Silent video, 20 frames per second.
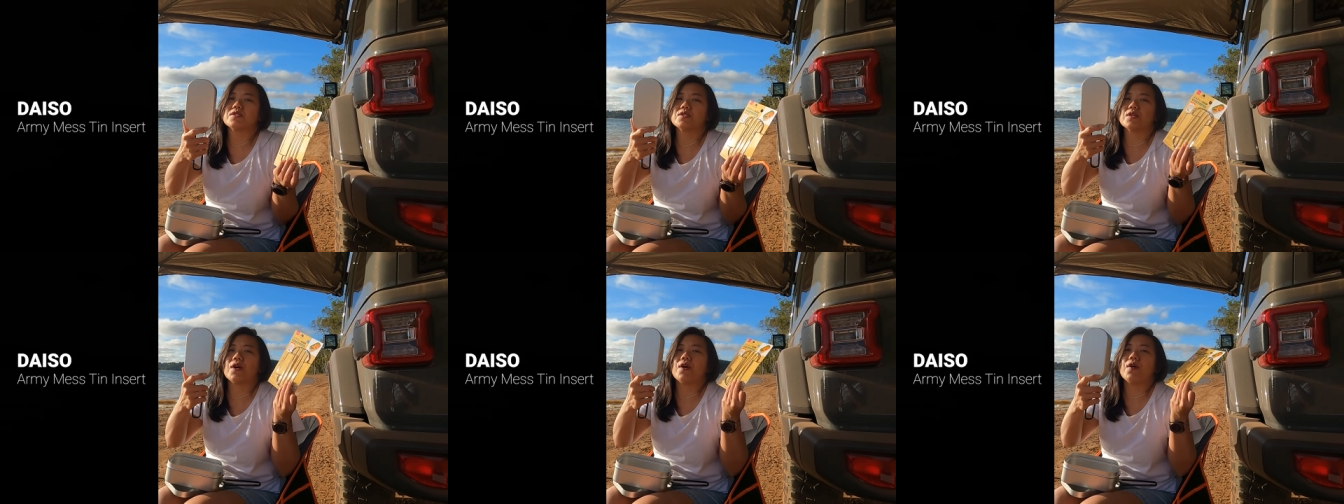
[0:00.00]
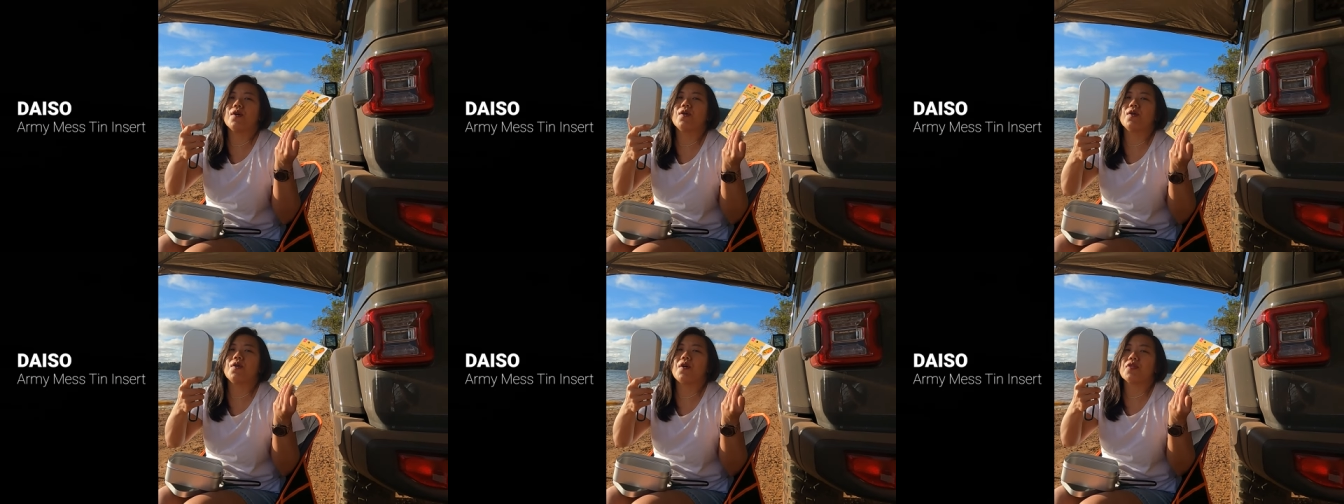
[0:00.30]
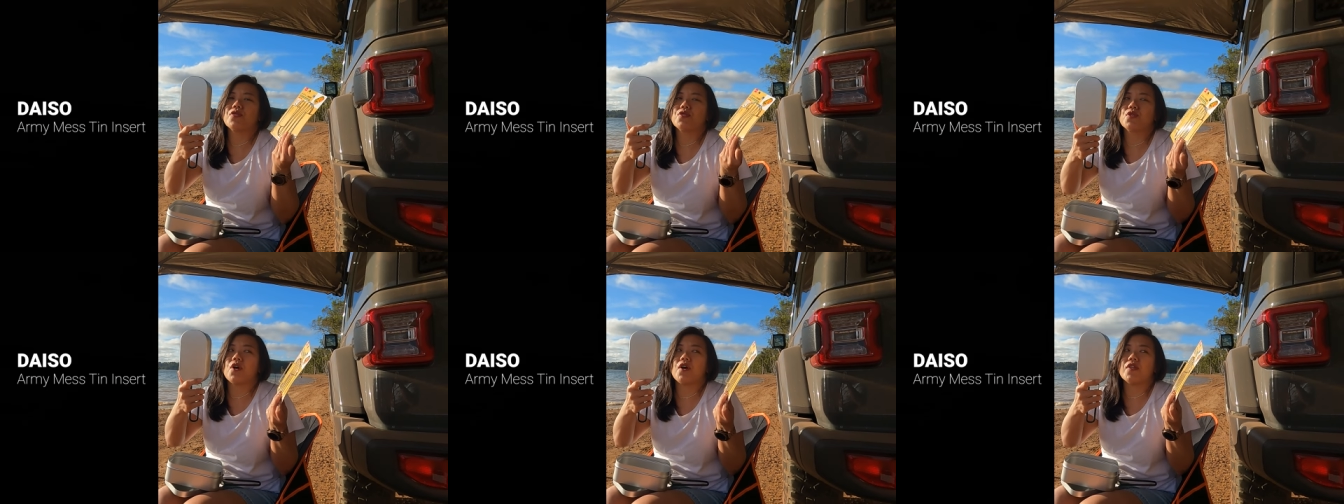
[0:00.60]
So
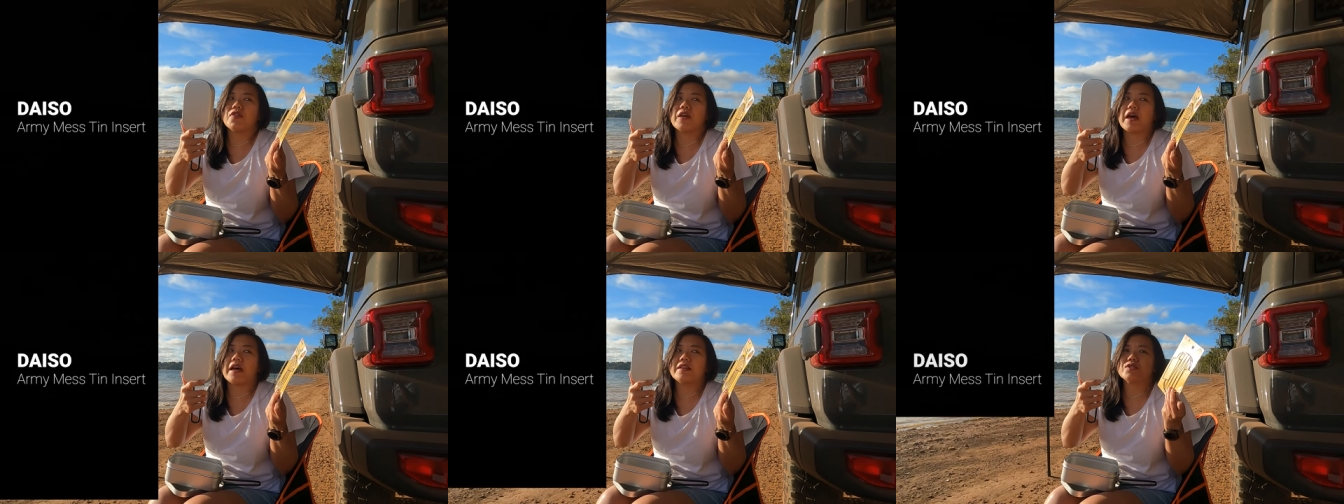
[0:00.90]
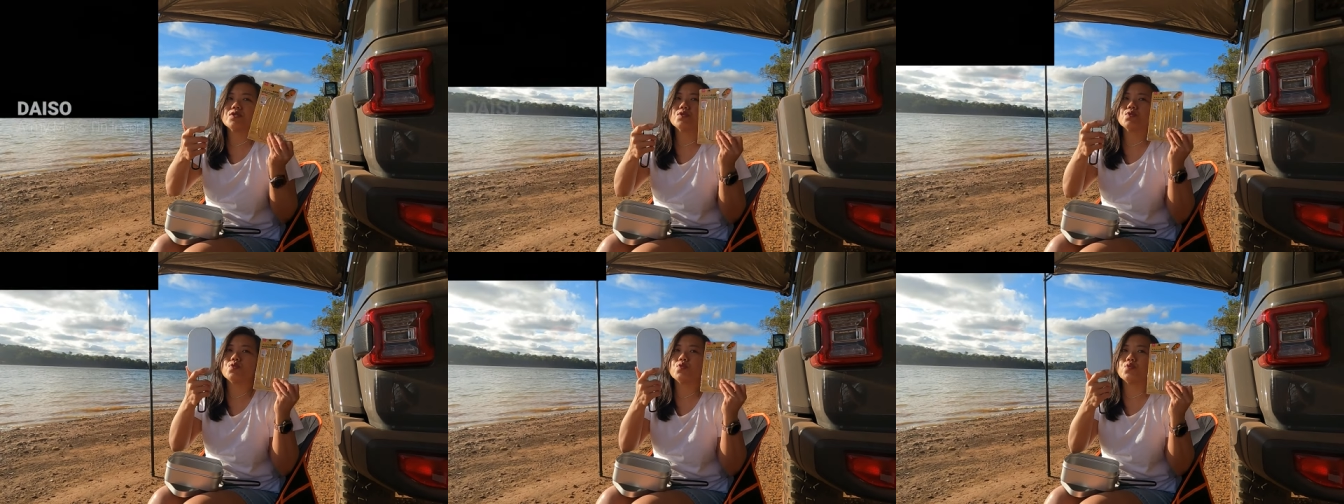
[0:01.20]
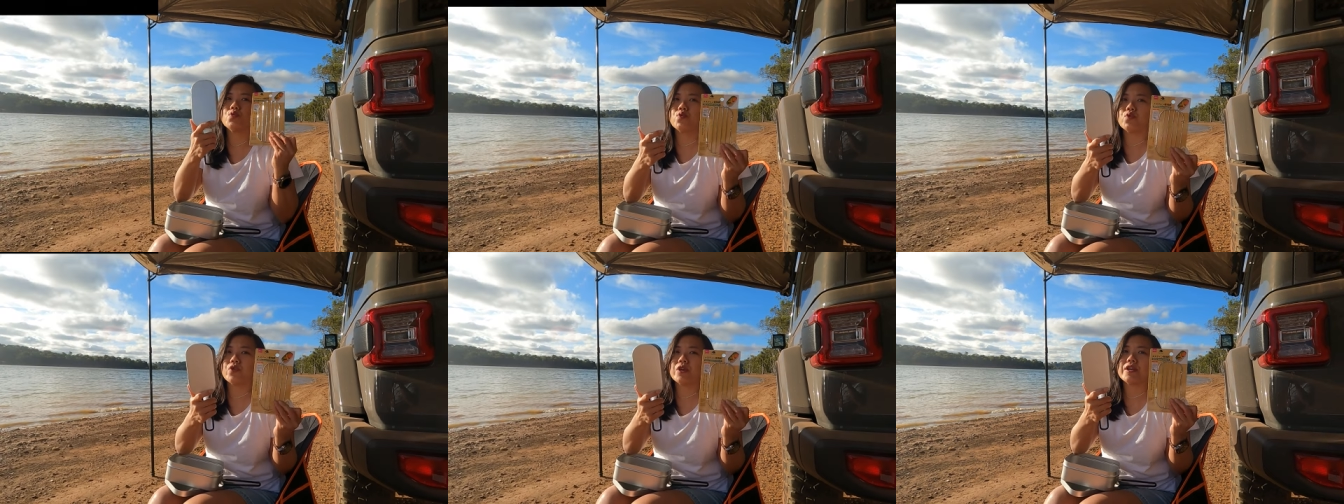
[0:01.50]
I thought that's
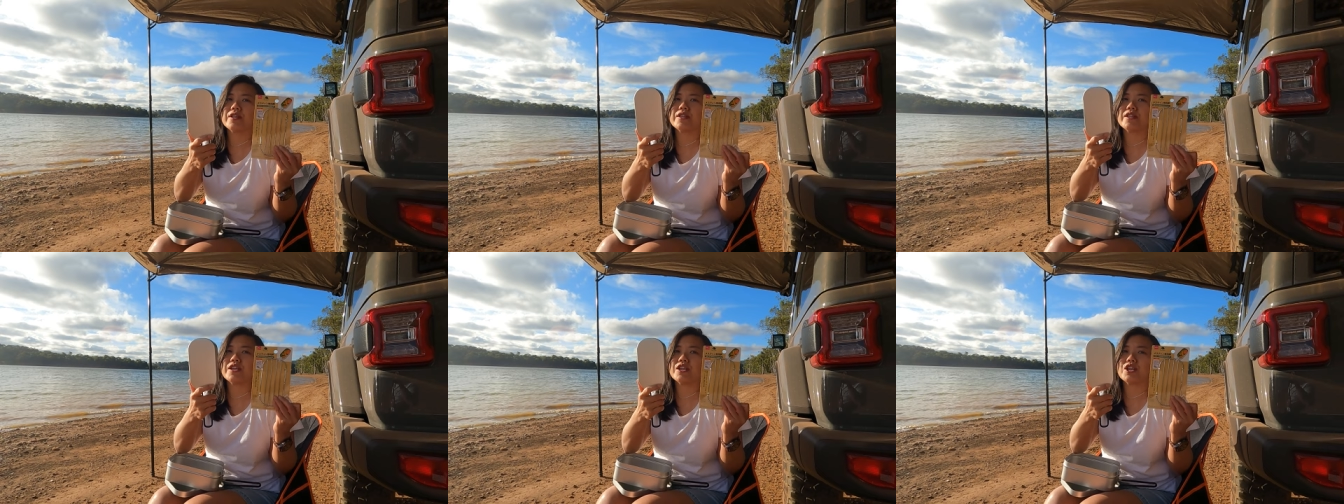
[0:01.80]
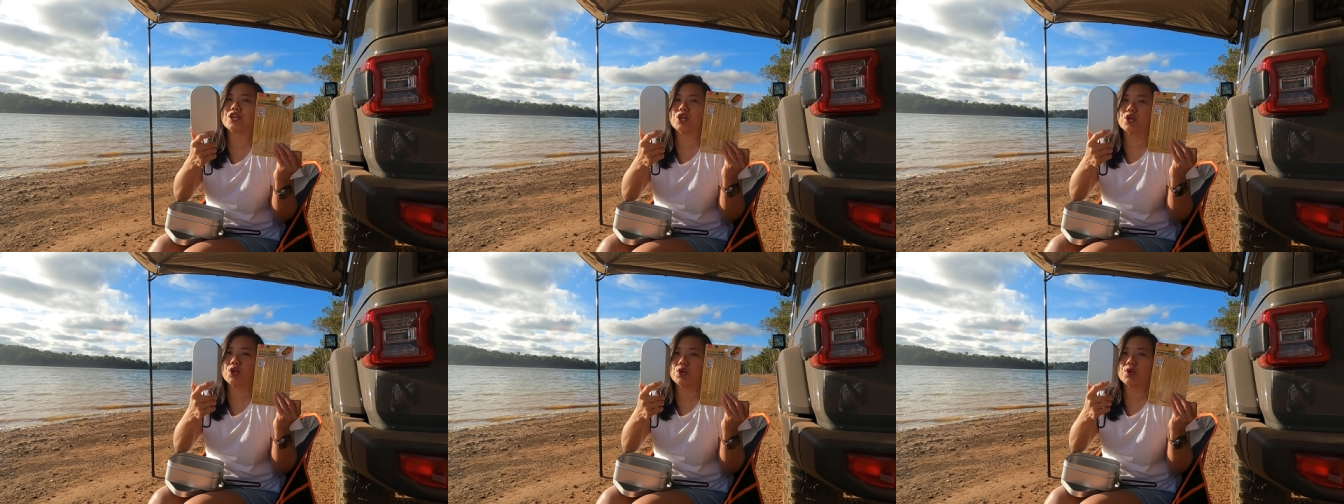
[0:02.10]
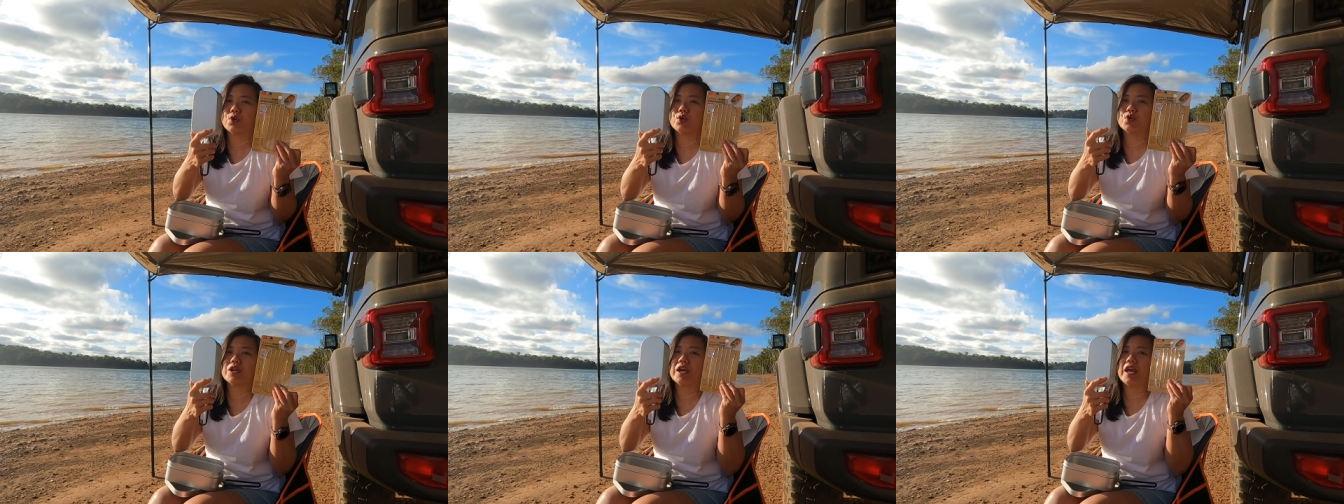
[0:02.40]
really
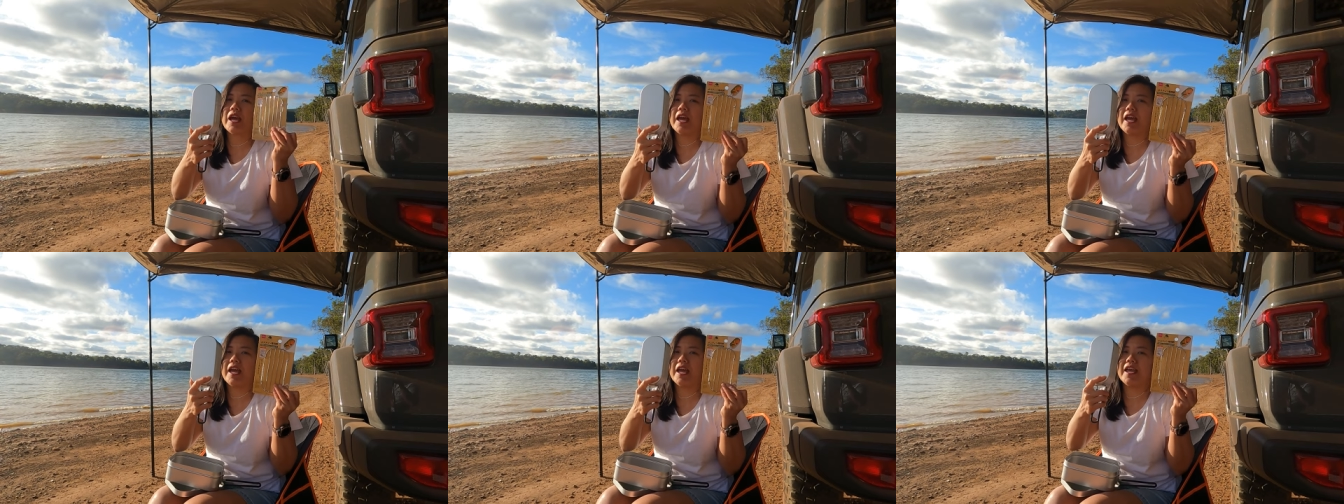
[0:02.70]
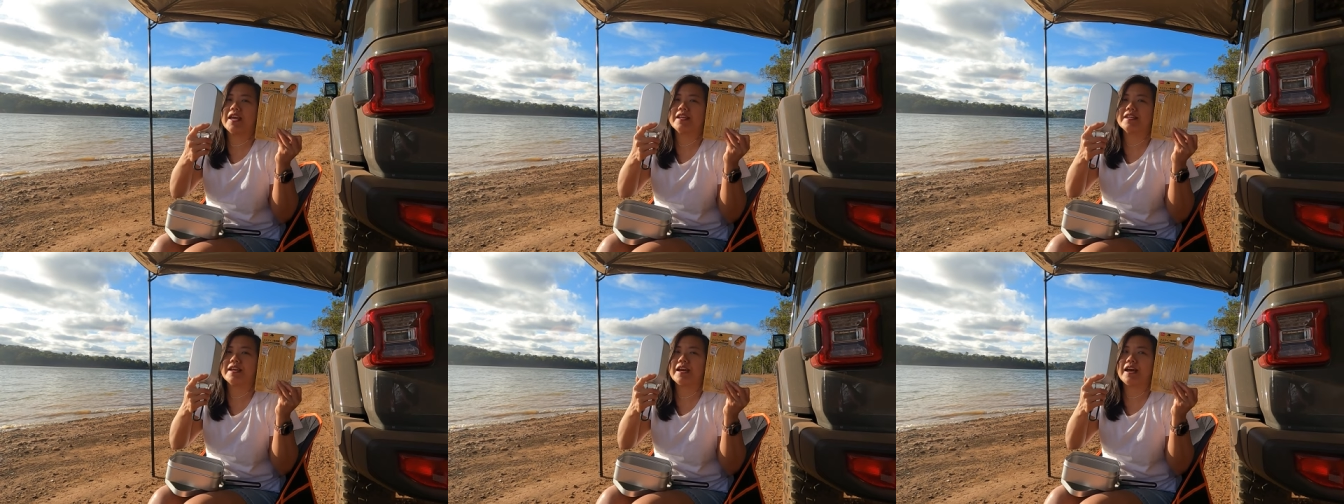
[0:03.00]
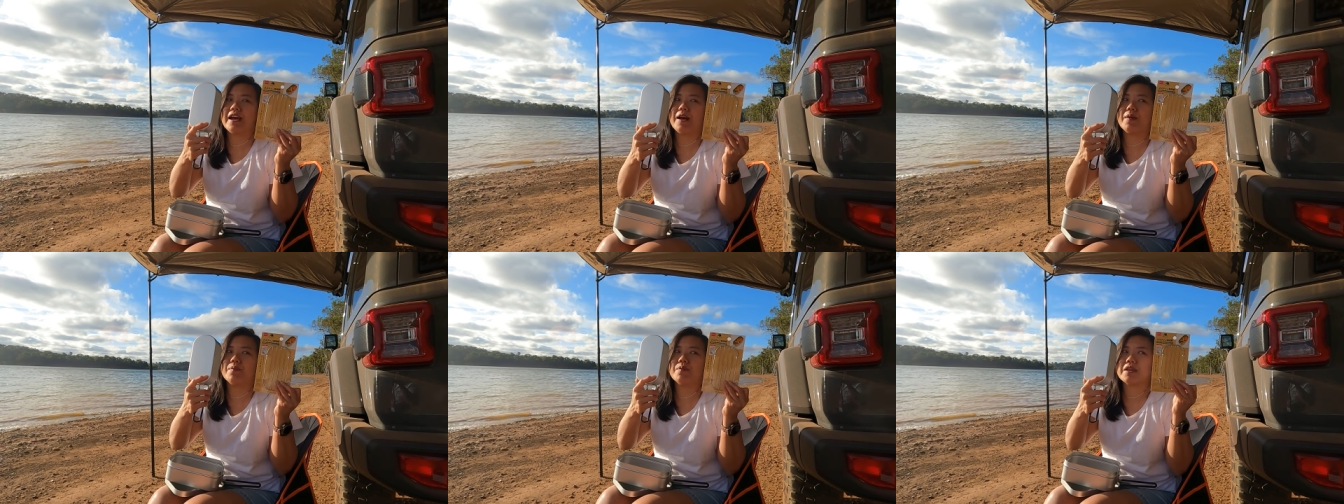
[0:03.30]
cute and
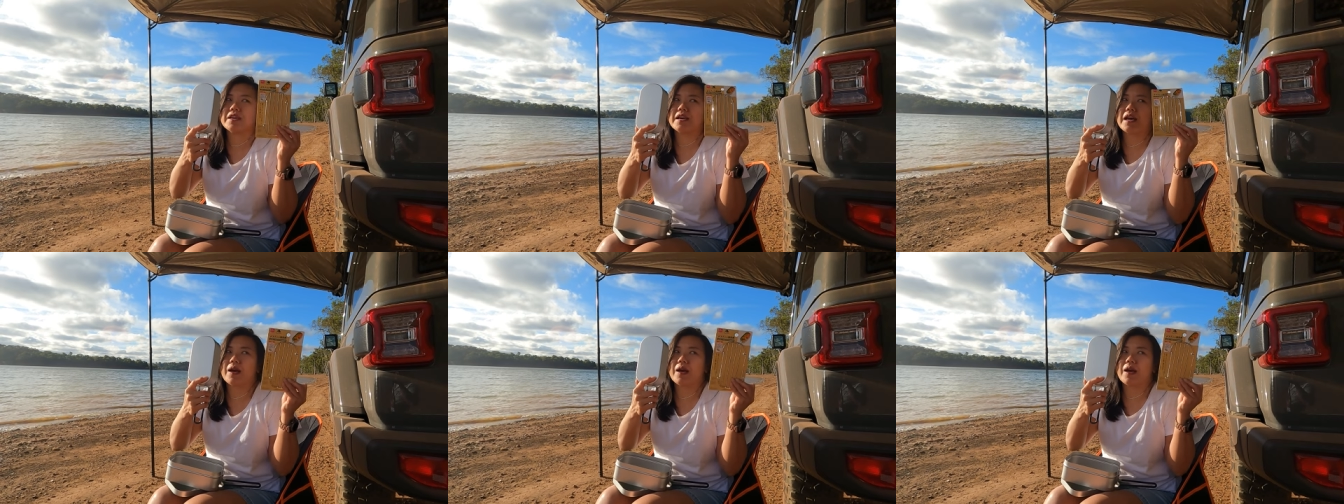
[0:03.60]
um,